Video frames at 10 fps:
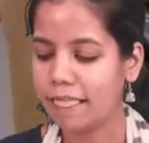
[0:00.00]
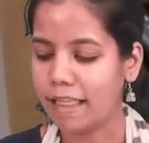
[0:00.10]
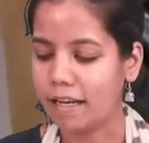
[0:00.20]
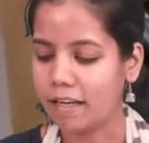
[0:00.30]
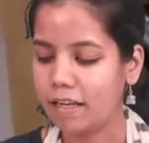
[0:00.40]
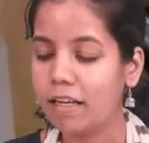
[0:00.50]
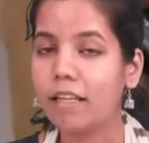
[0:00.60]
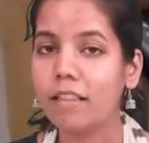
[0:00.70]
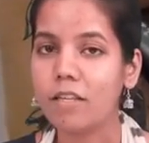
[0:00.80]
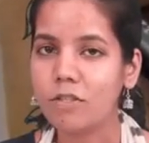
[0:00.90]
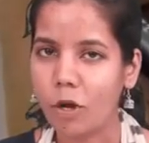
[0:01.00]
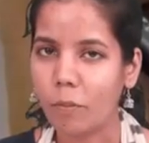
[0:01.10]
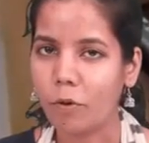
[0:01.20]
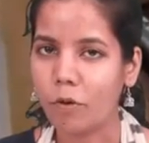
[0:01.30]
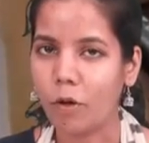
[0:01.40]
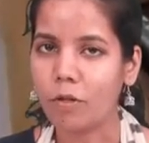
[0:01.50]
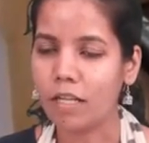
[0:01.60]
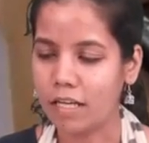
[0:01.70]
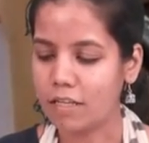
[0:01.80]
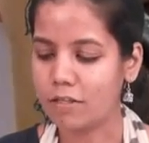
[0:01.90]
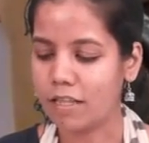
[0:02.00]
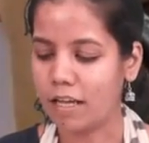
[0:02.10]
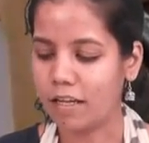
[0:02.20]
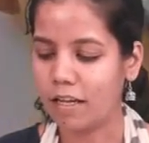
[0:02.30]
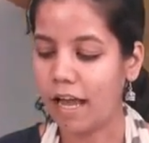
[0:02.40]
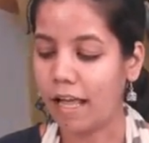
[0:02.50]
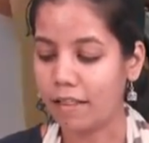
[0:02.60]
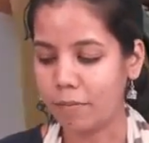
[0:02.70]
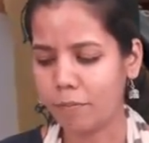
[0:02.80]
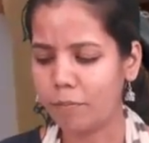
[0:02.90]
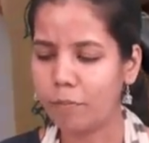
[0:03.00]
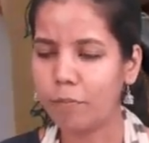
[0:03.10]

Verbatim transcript: then the stop codon is there and